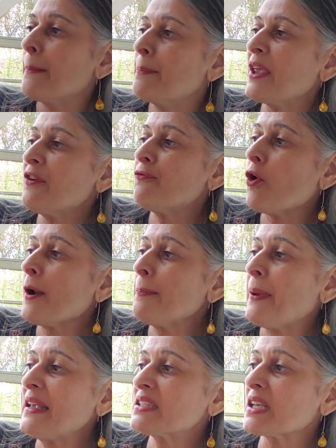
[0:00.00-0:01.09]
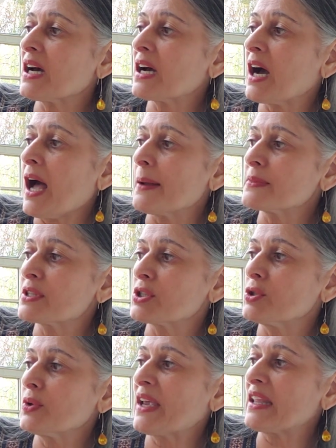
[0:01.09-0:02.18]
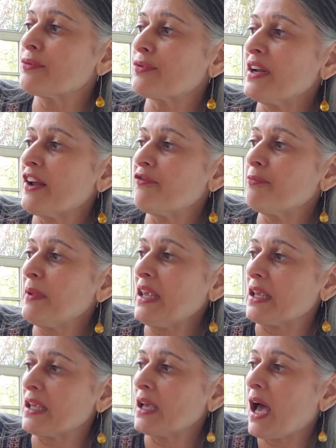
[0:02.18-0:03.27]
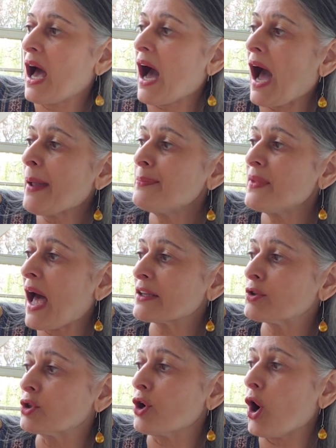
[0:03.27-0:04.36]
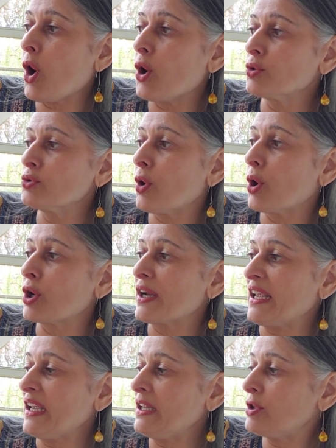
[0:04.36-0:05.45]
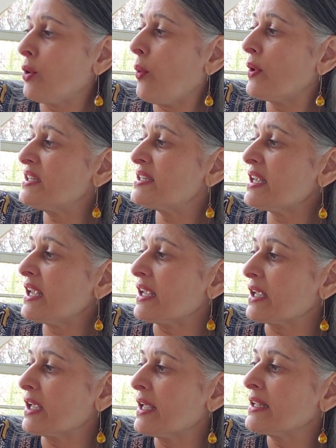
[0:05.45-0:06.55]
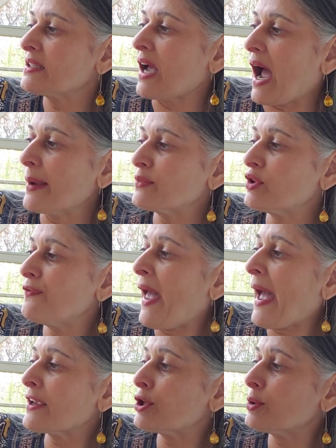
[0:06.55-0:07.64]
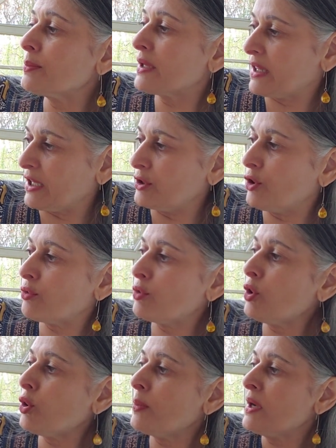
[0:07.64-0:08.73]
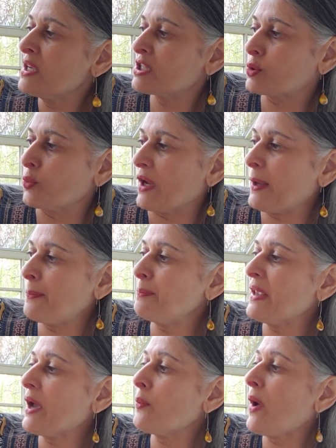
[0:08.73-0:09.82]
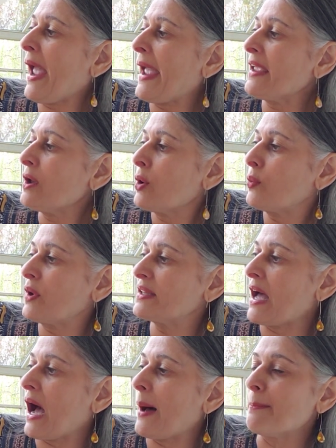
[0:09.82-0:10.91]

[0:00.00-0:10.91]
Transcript: Before Pesach comes, you get rid of me. I'm not to own or eat or see. Time to vacuum, clean your room, sweep me away with a